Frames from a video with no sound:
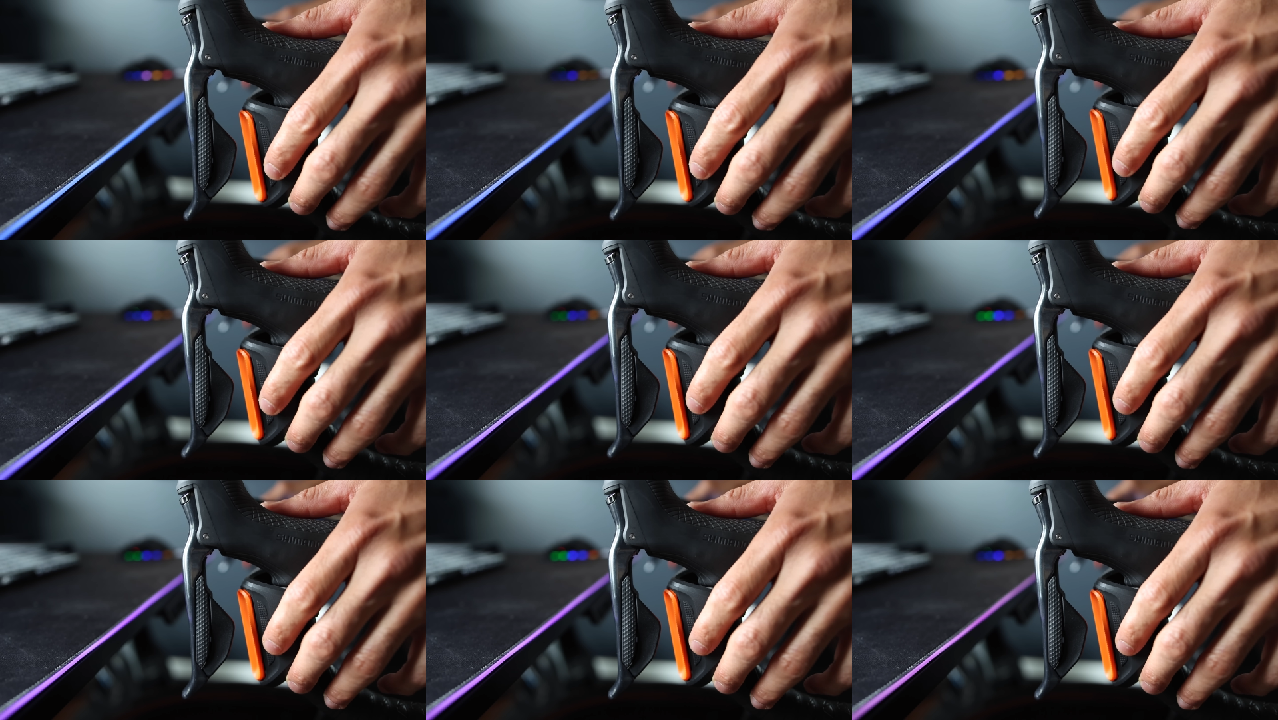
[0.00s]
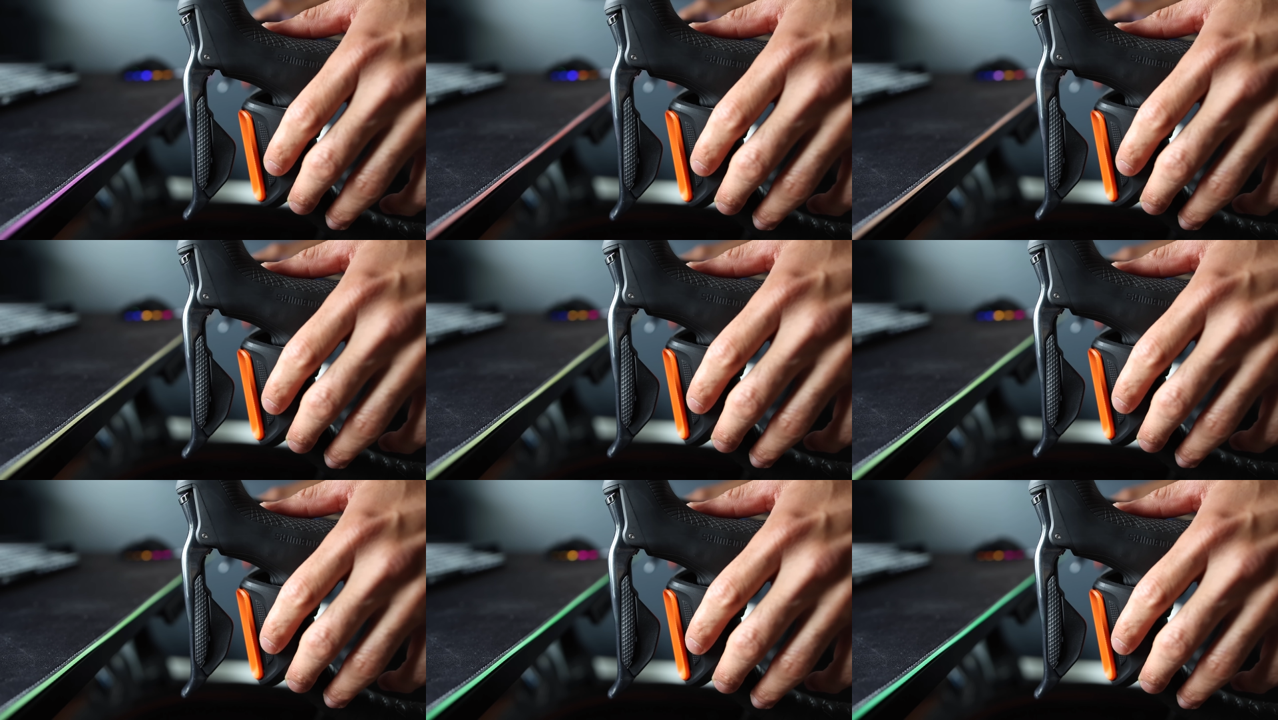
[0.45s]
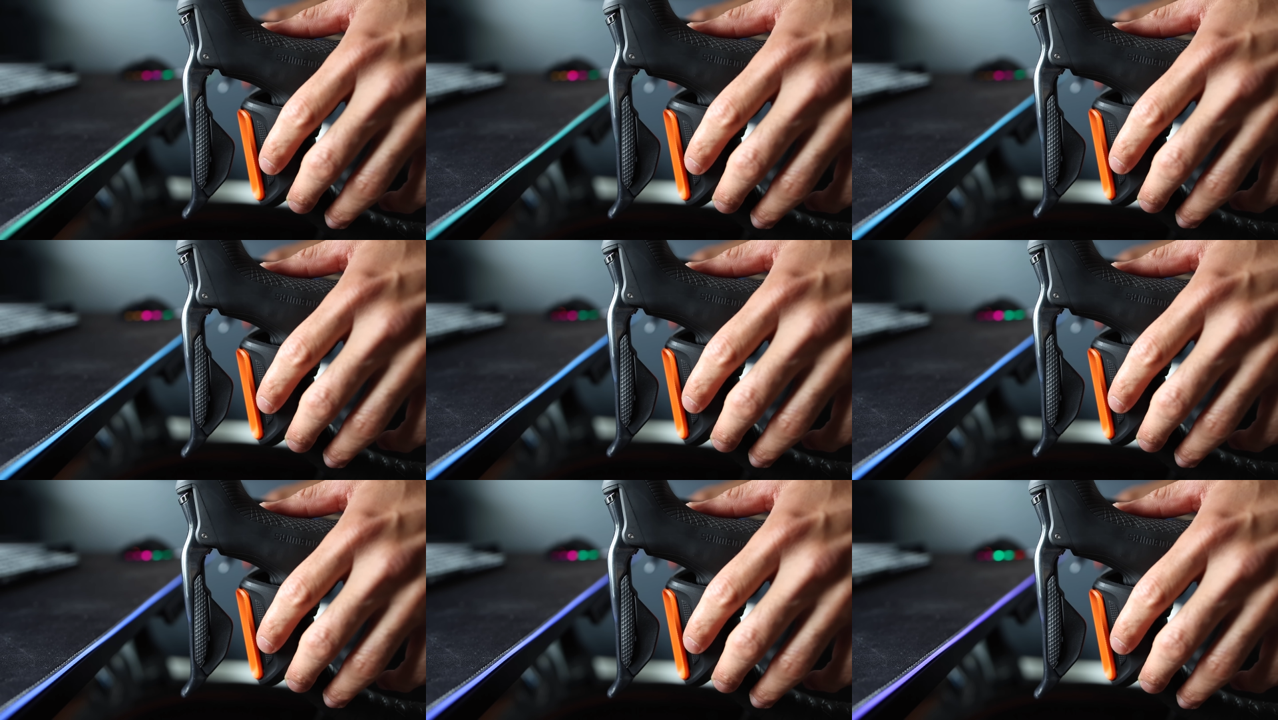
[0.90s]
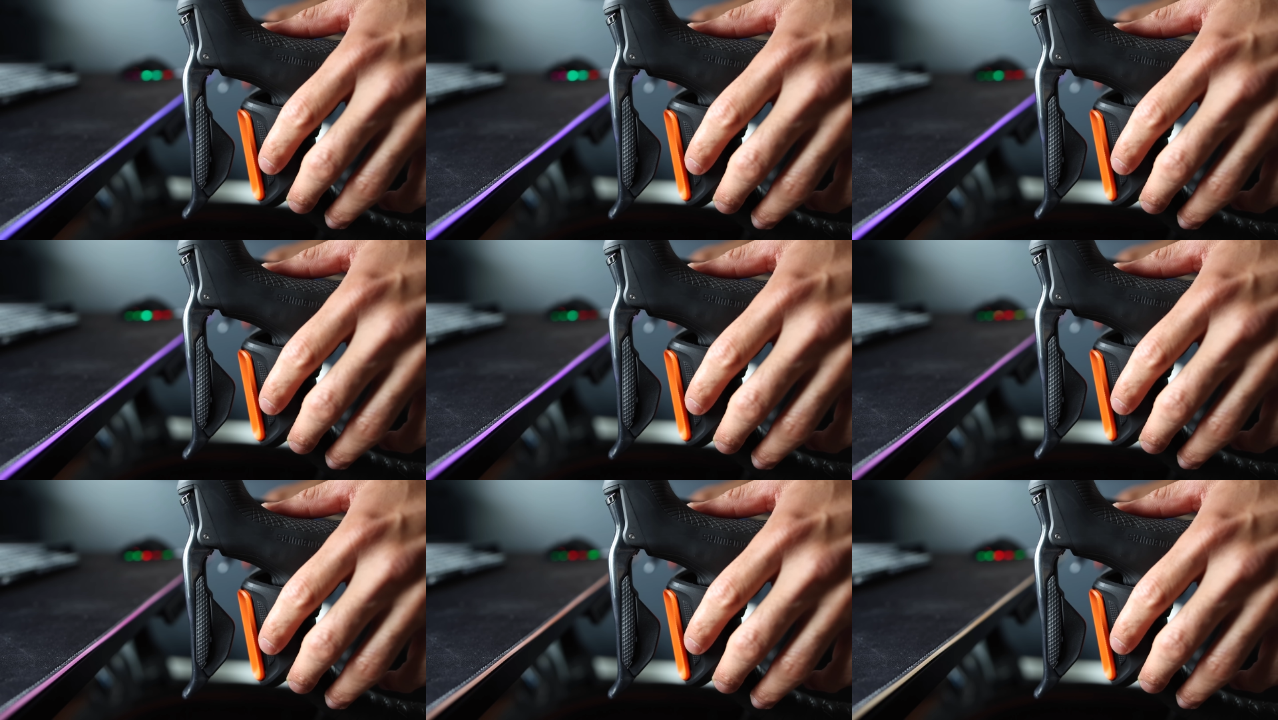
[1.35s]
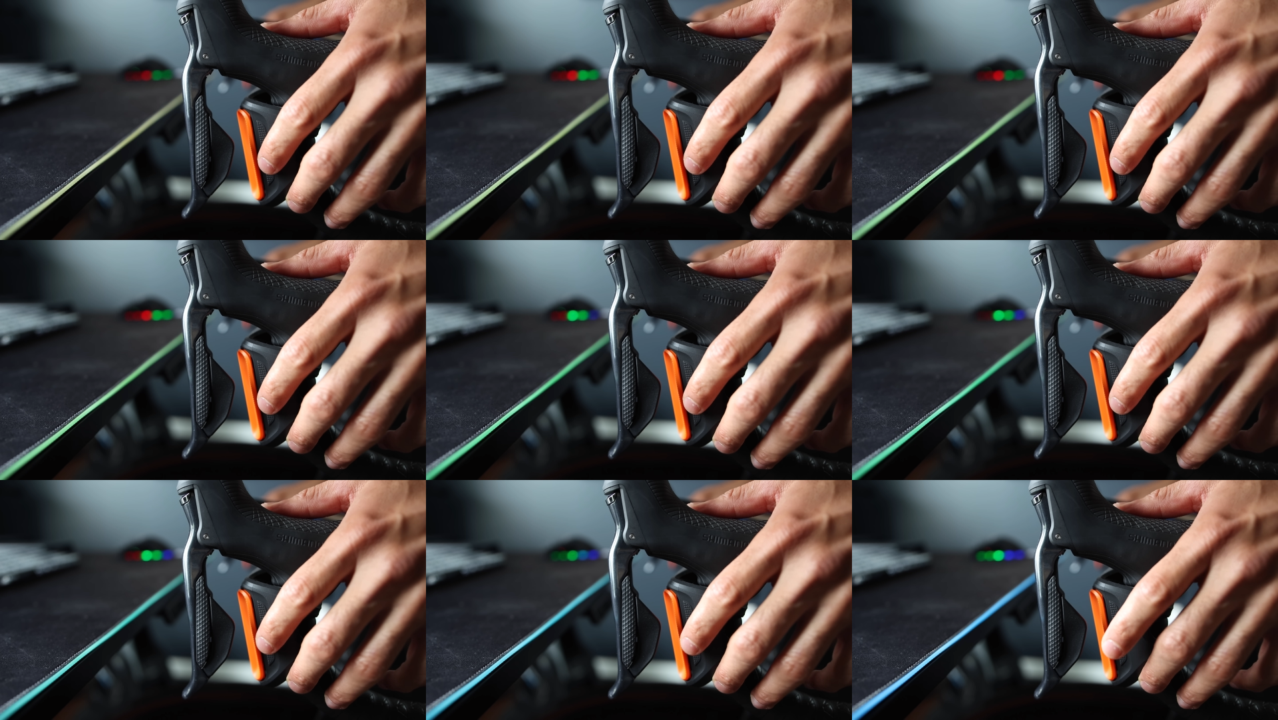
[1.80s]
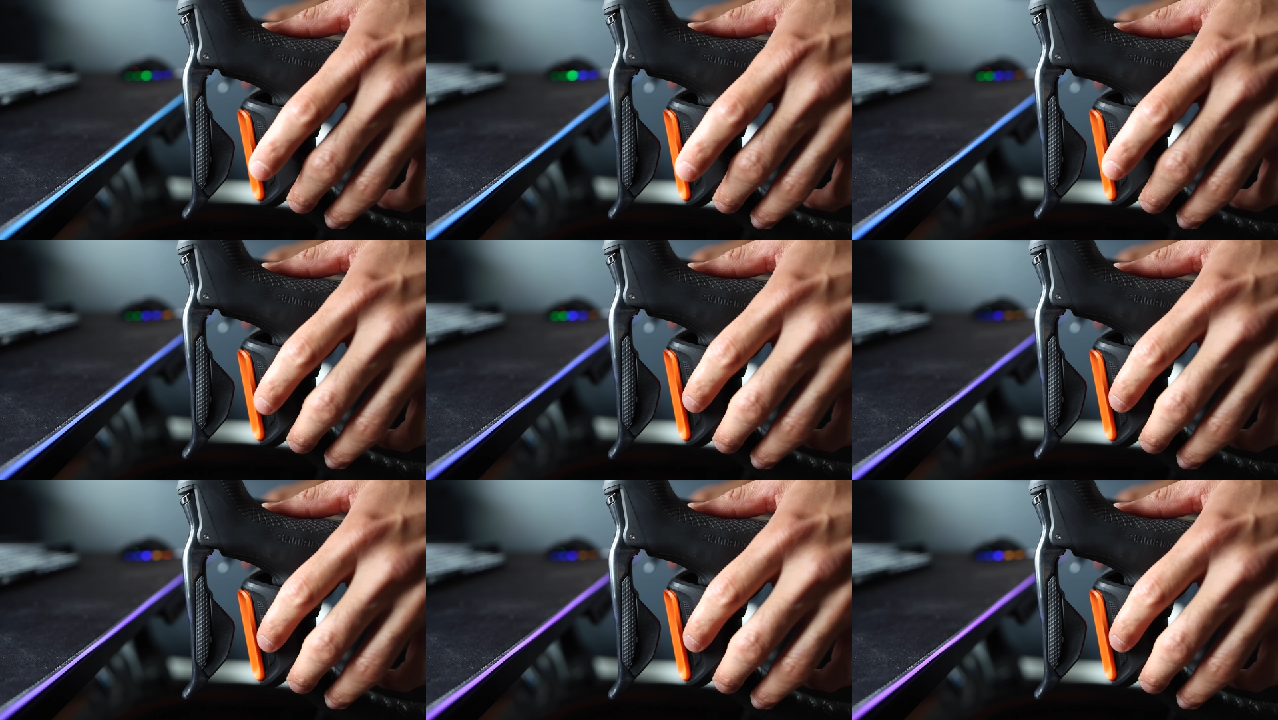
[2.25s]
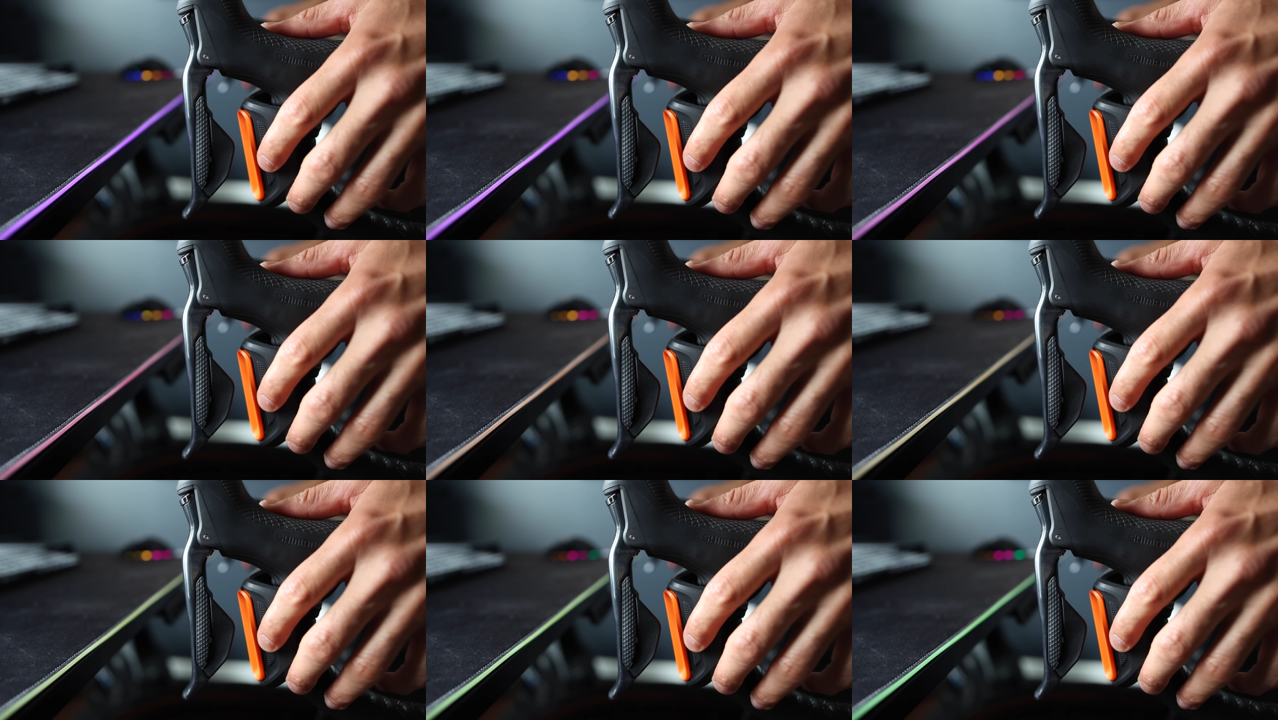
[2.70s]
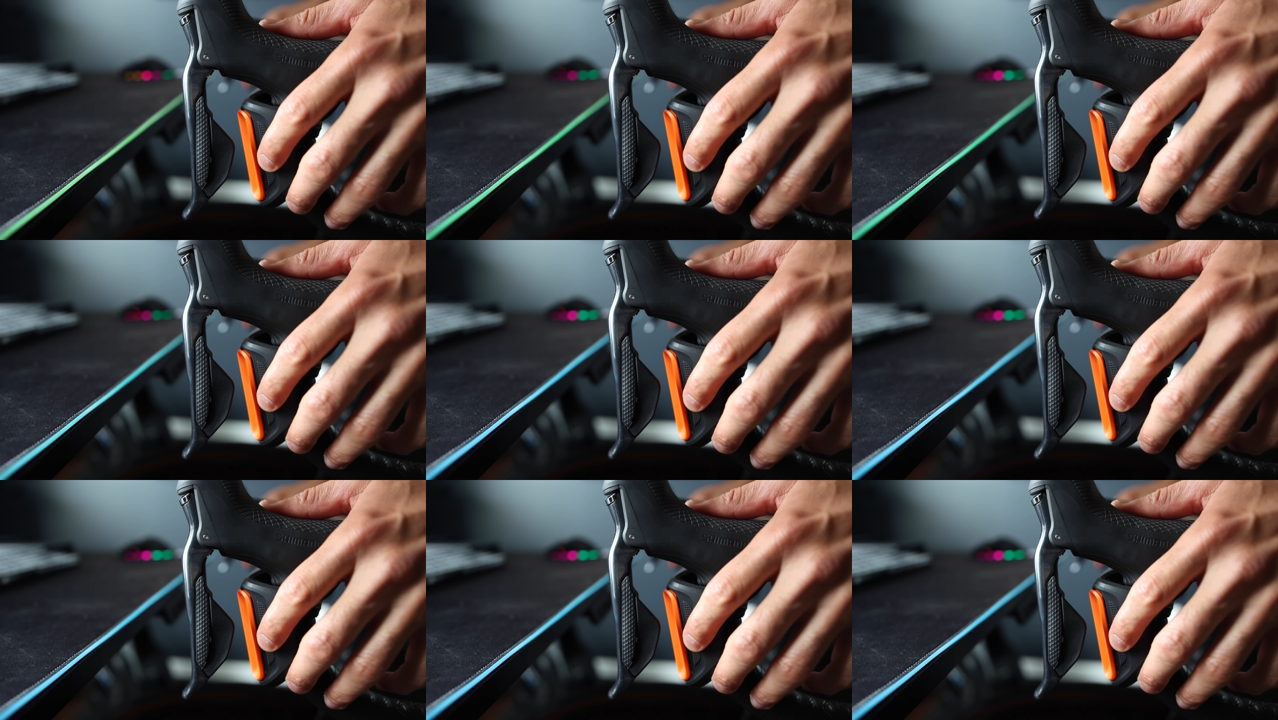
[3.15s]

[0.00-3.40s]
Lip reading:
Nobody's mouth can be seen.